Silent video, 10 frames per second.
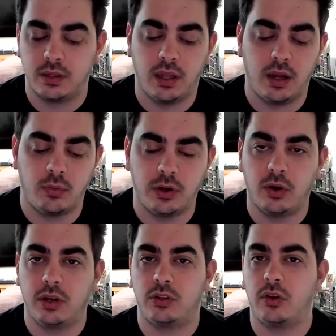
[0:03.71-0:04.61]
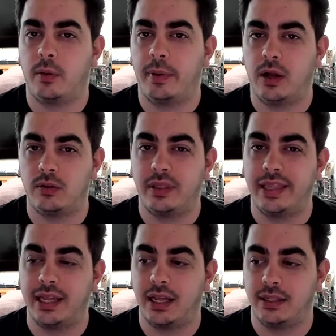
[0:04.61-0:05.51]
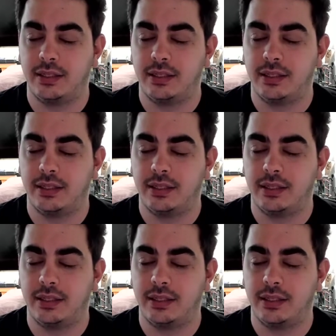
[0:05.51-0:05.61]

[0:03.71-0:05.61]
We're gonna talk about the